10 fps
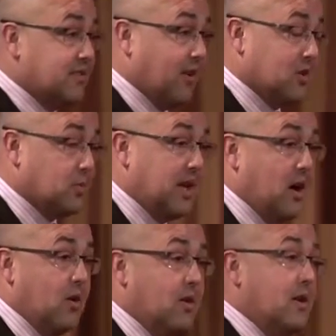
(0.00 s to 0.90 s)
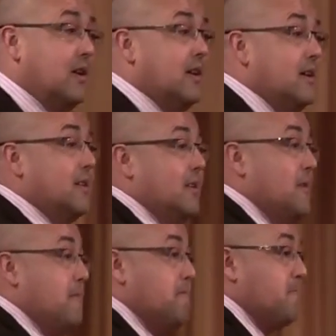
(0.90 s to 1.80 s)
as far as we know.
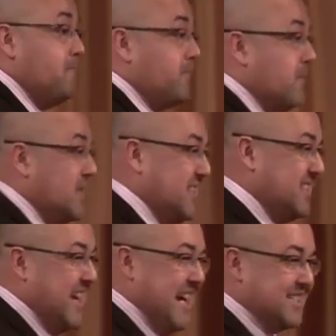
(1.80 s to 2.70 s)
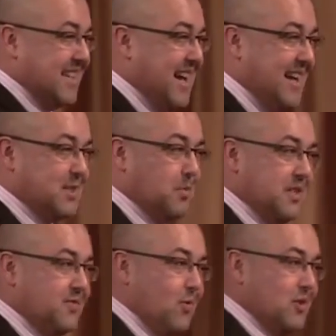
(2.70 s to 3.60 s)
Disney actually kind of has a
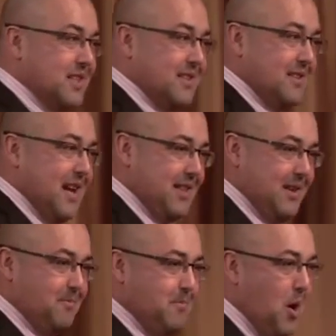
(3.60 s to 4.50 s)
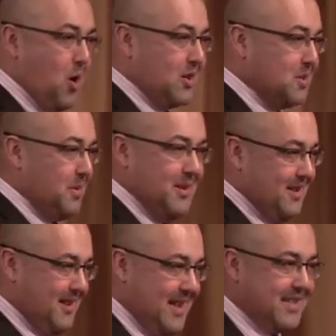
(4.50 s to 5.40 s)
police force at the parks, but
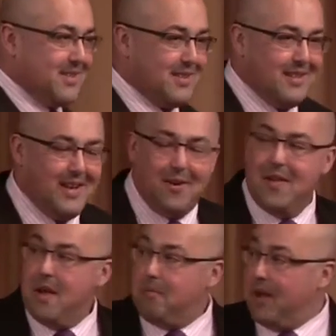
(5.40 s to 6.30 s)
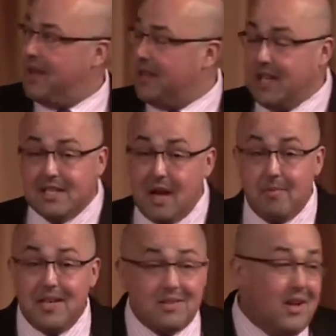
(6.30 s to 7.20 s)
that's, But these
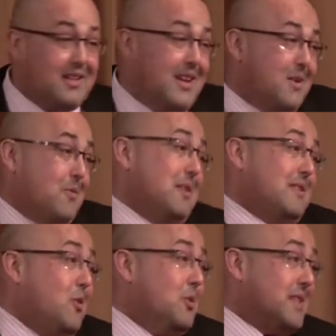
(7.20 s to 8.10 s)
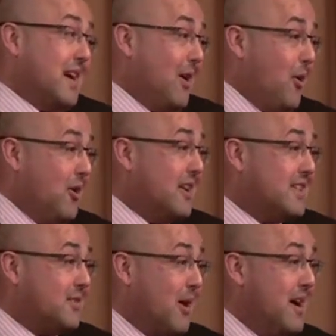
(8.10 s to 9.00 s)
companies, look, Google's not going to hurt
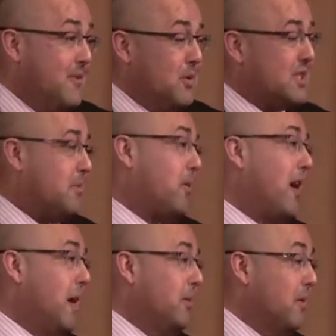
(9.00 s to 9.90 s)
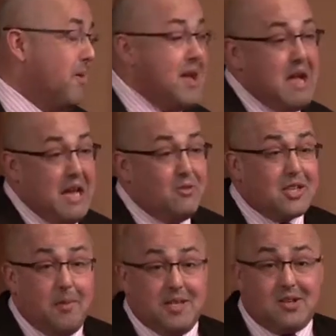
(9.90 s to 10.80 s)
us, right? What's the problem? And those
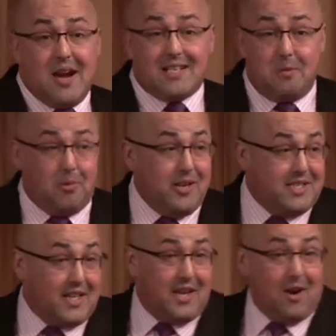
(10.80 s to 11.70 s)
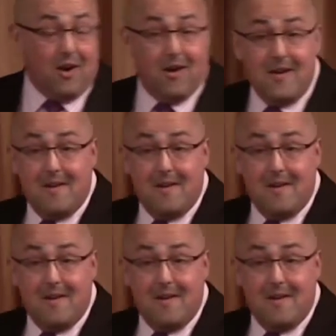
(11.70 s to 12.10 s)
companies are actually pretty secure.